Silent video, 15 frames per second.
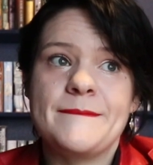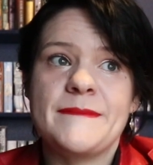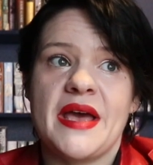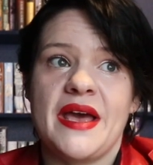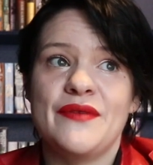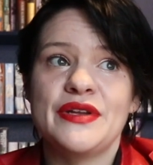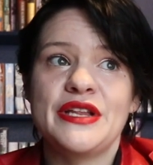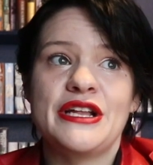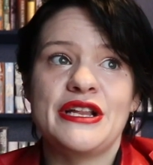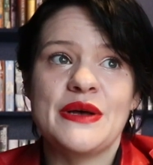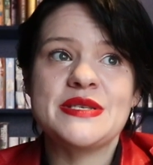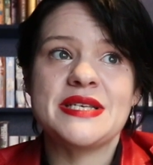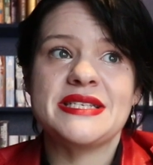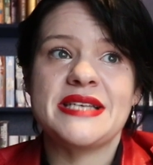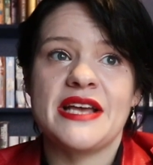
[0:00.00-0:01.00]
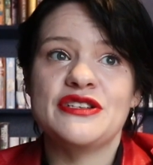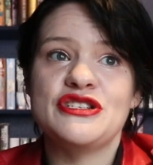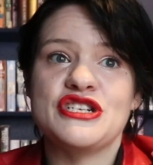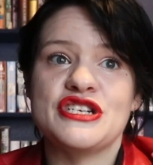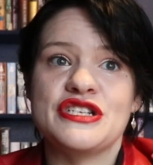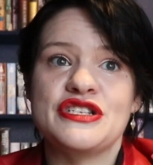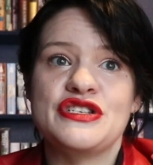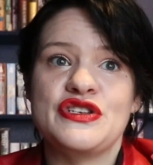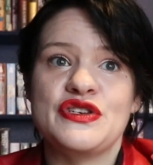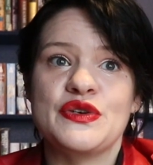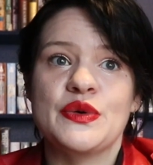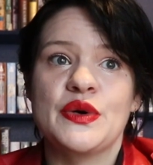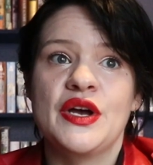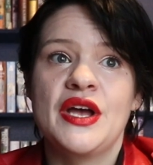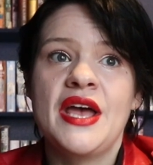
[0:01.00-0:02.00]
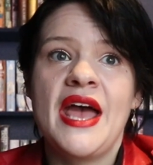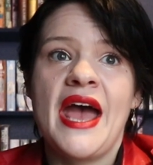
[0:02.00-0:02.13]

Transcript: pay really close attention to